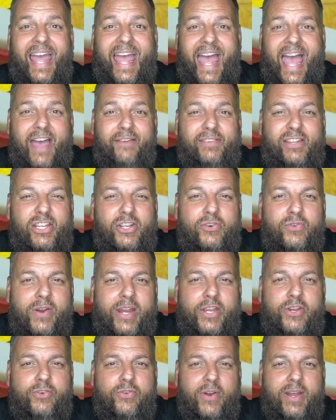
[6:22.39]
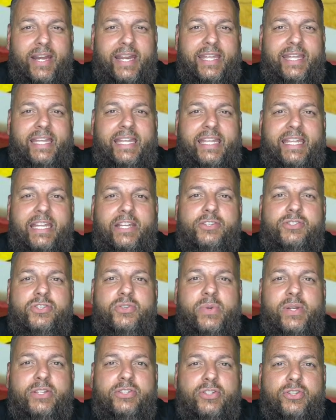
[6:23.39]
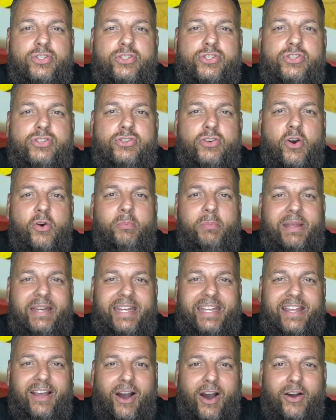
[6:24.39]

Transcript: Having great credit can get you into so many